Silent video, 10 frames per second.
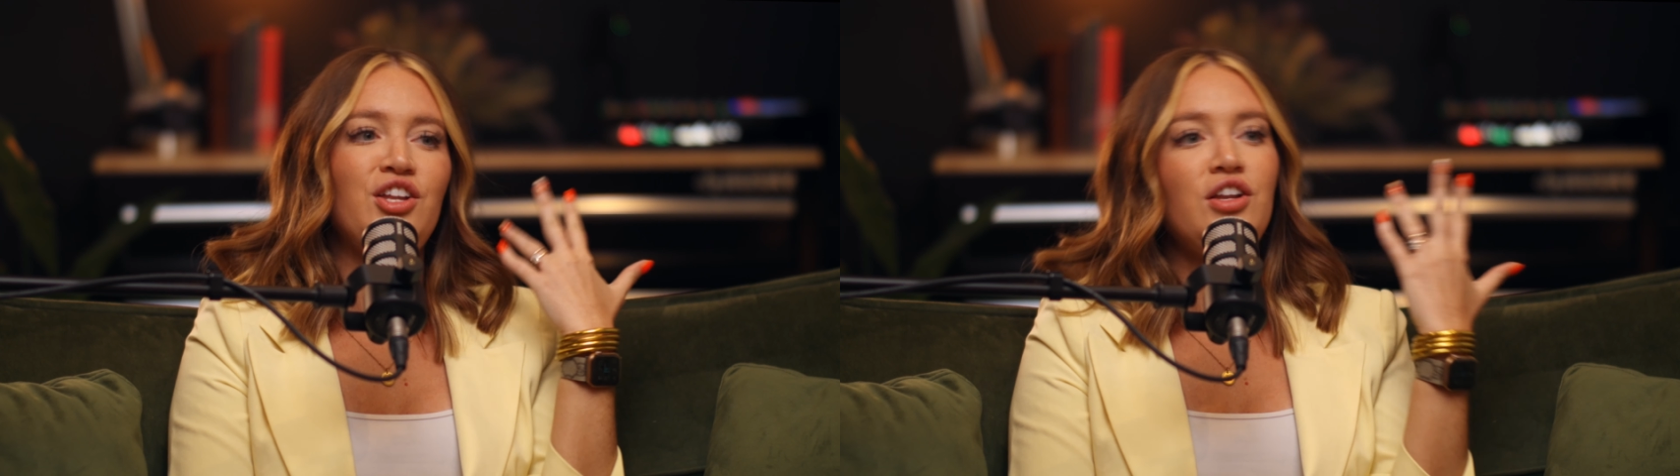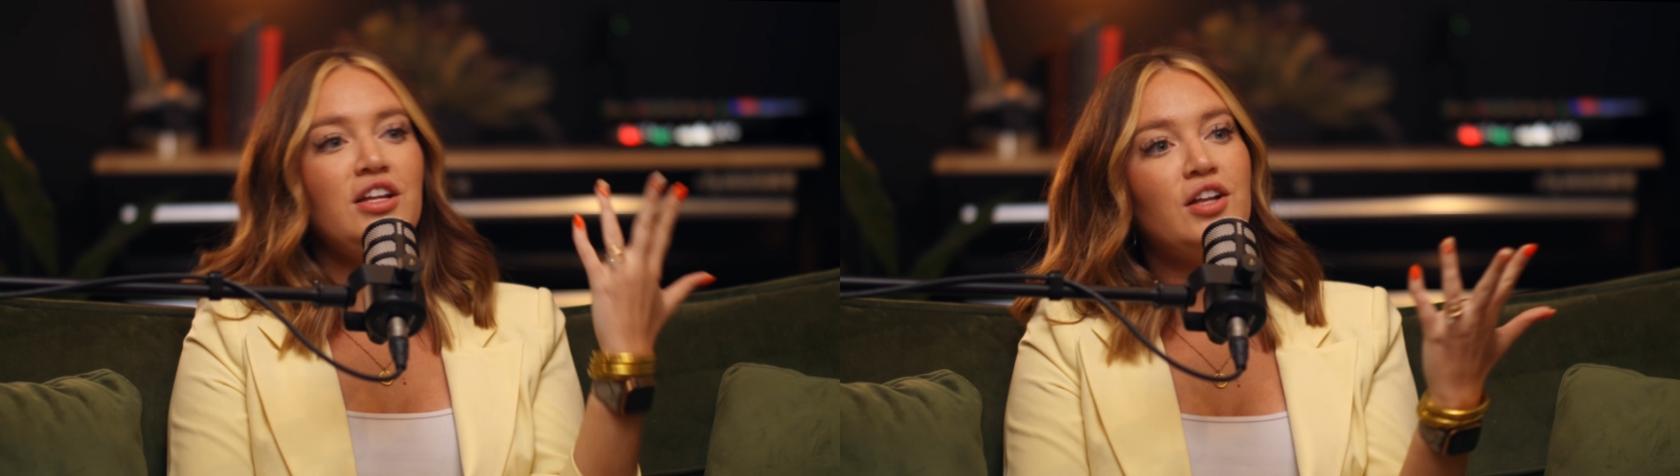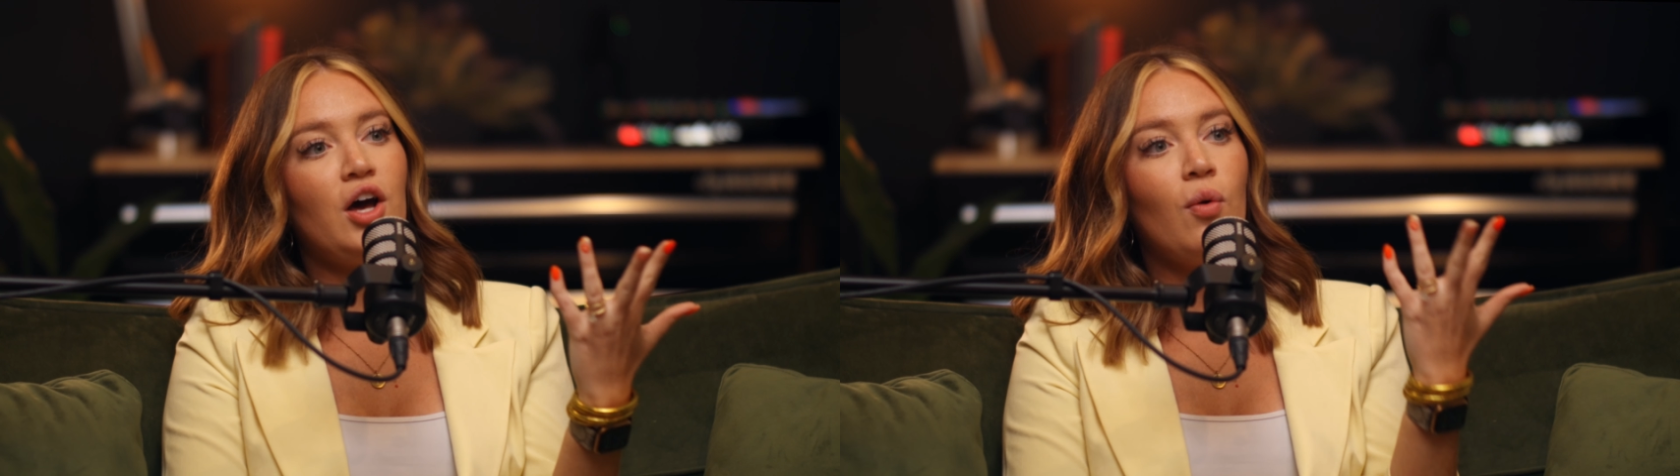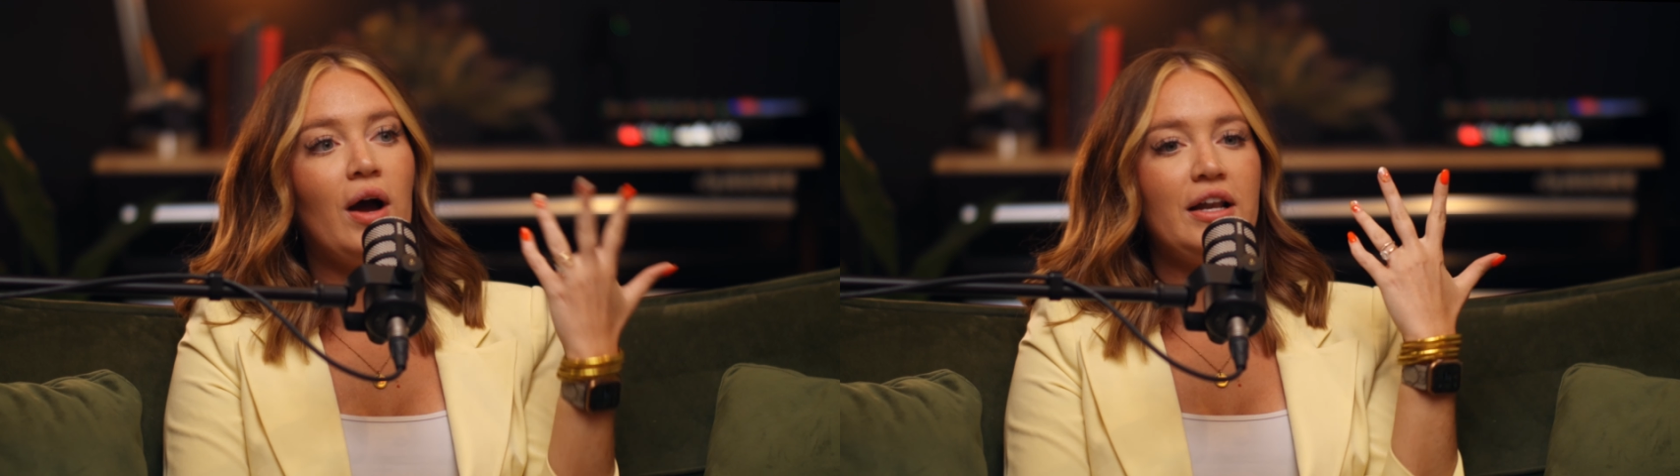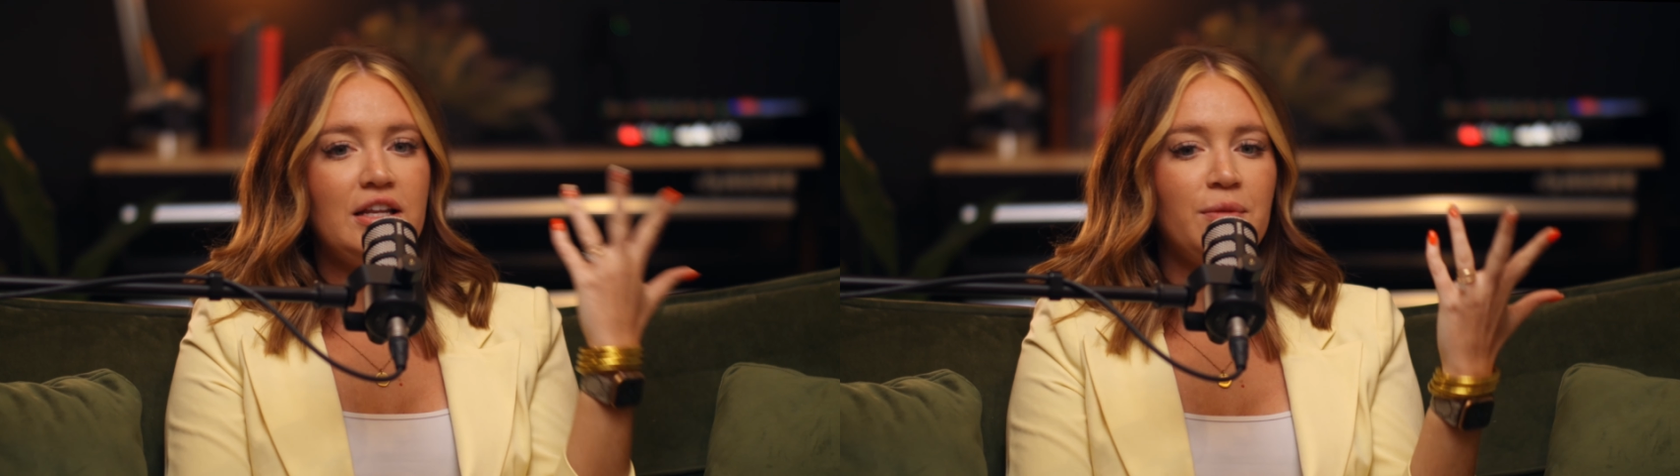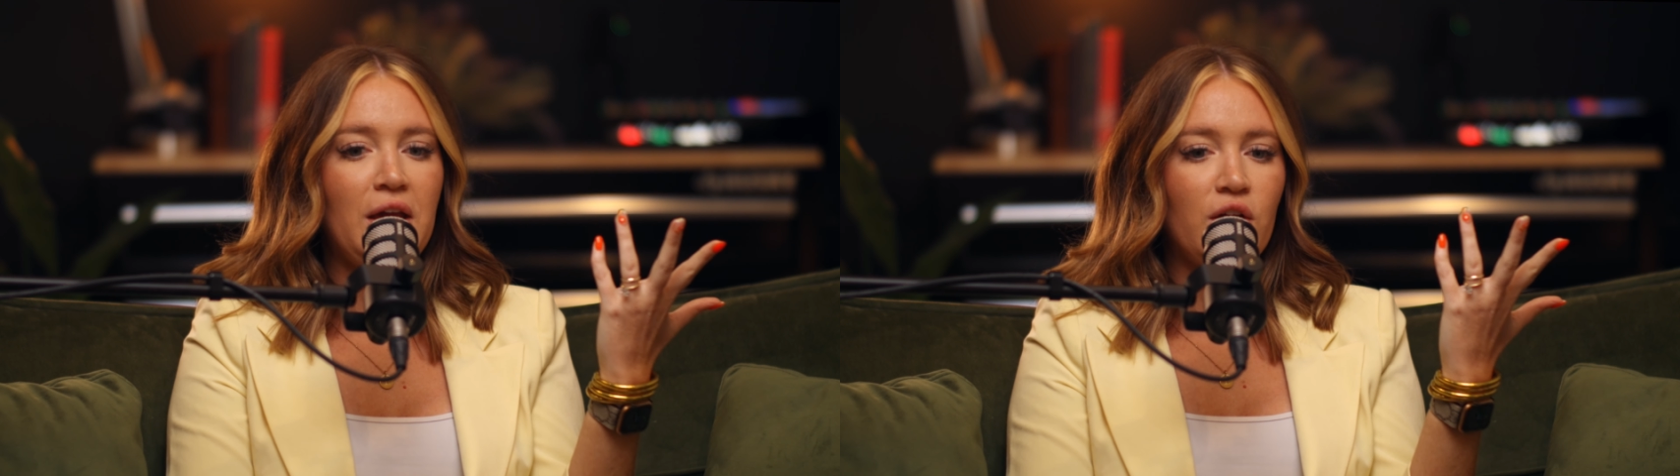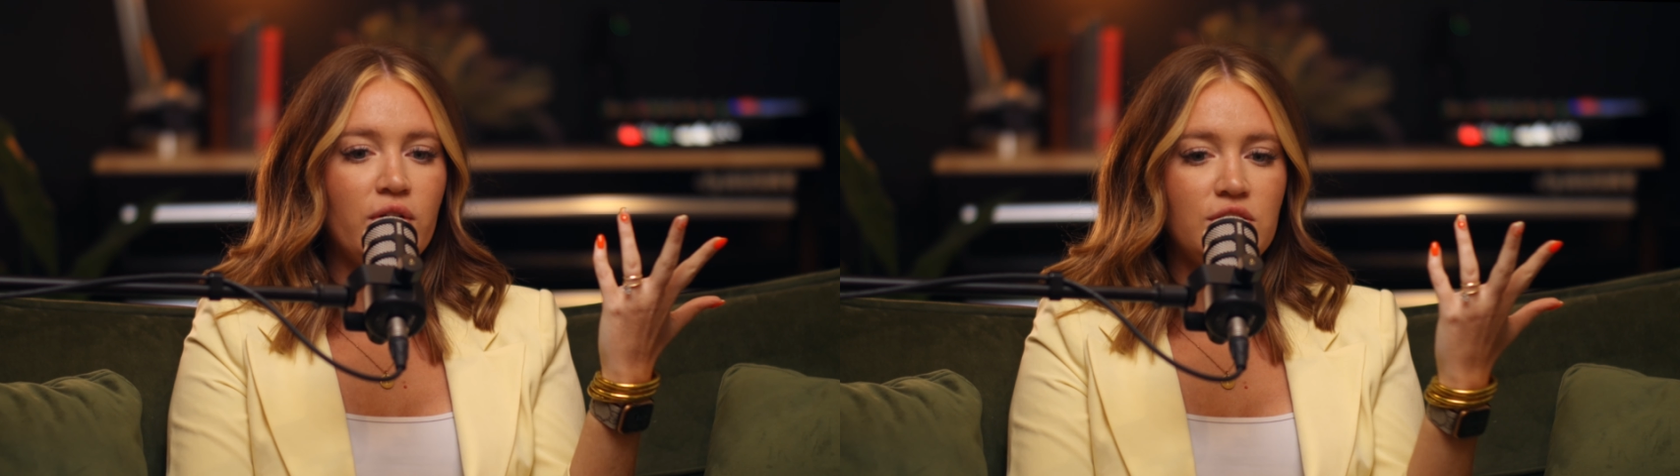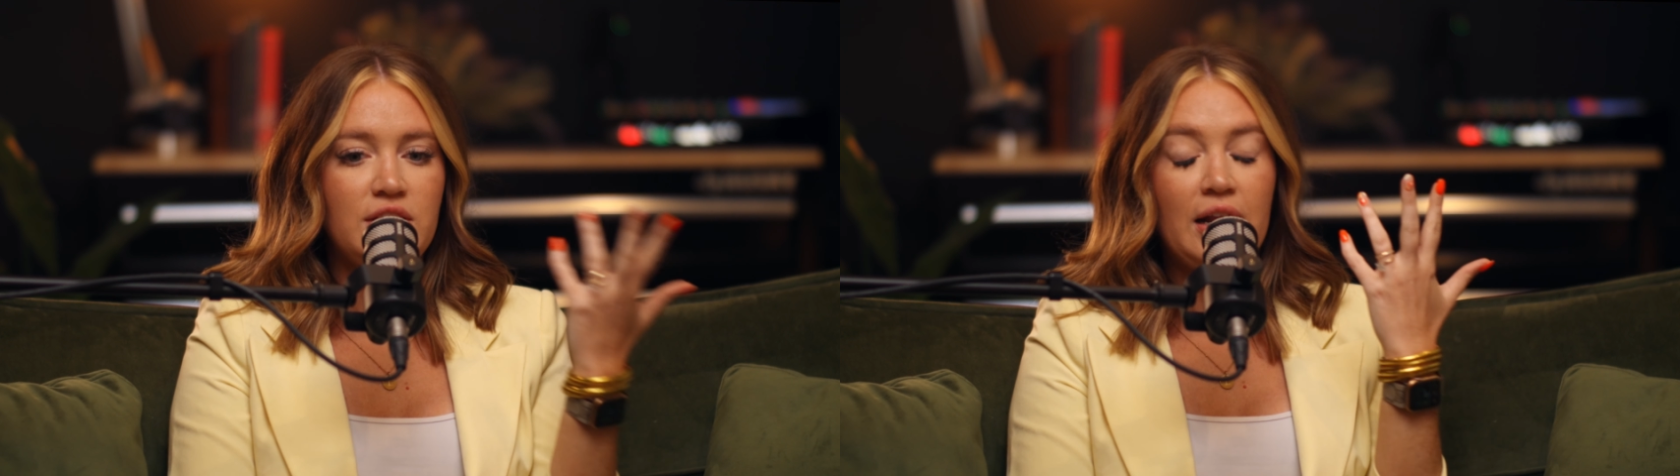I need to make a
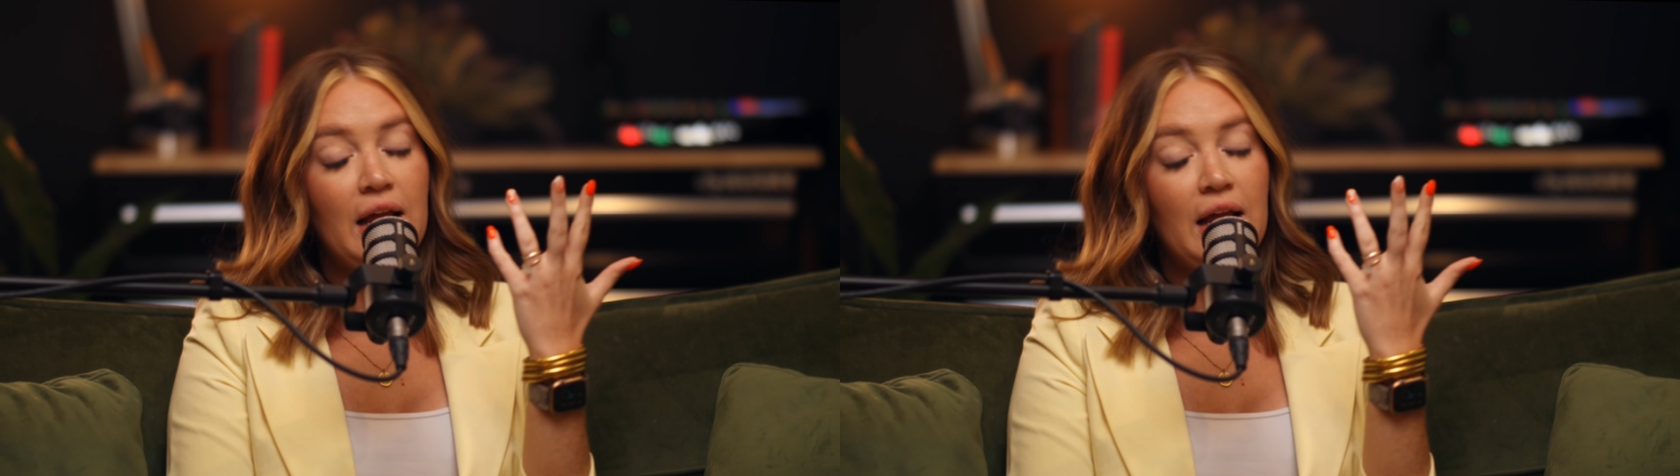reel today.